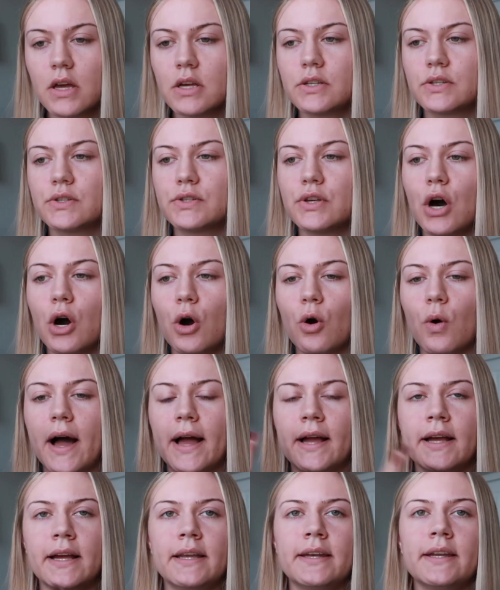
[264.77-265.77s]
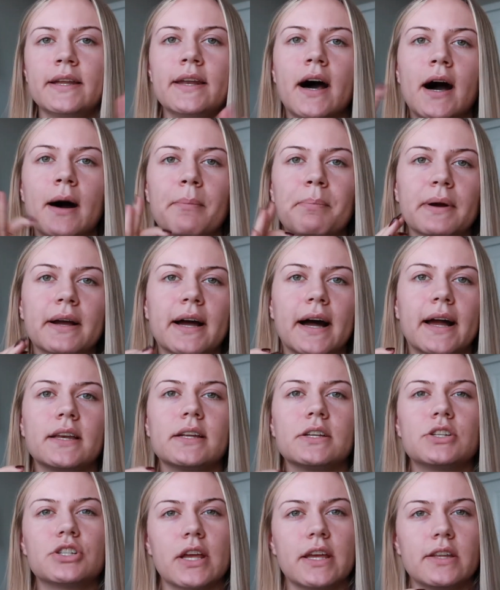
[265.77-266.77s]
So I ended up kind
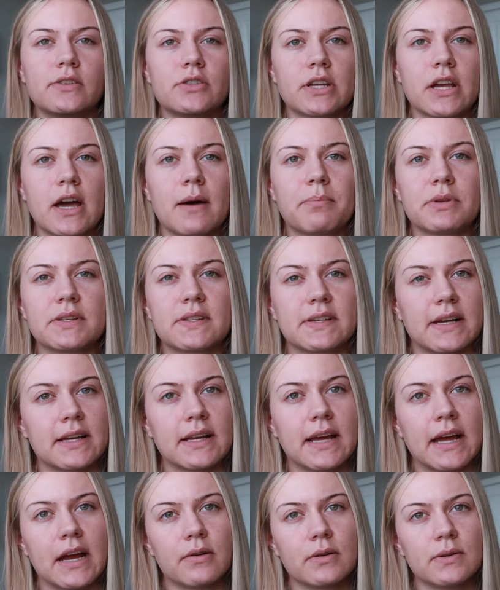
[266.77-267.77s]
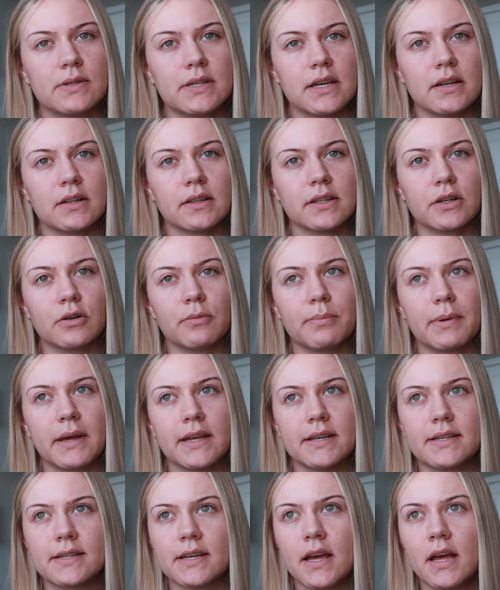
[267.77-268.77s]
of changing up the skincare routine a little
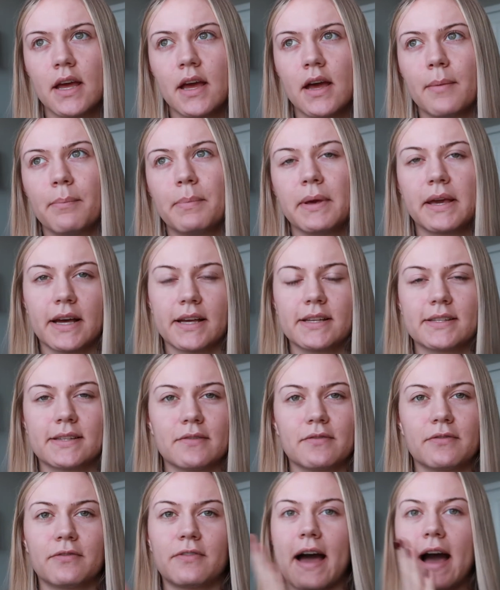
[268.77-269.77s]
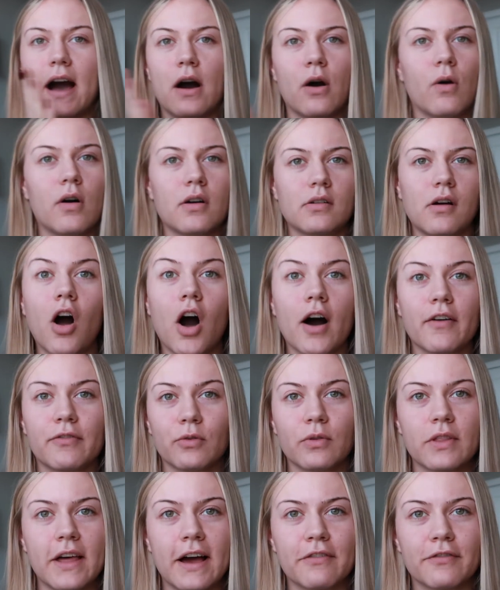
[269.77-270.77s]
bit because of how
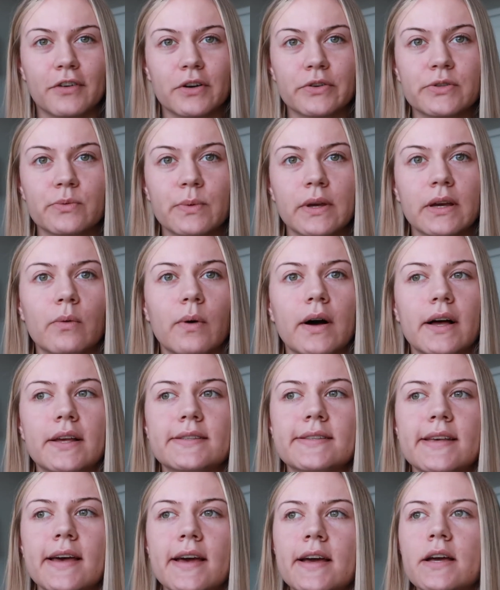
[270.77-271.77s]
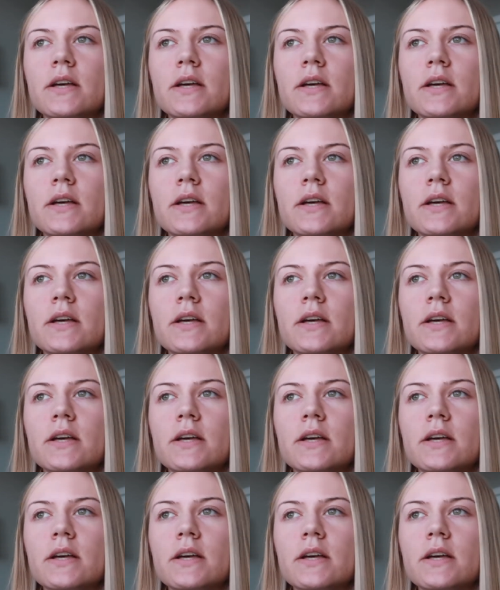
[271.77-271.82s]
awful that first week was.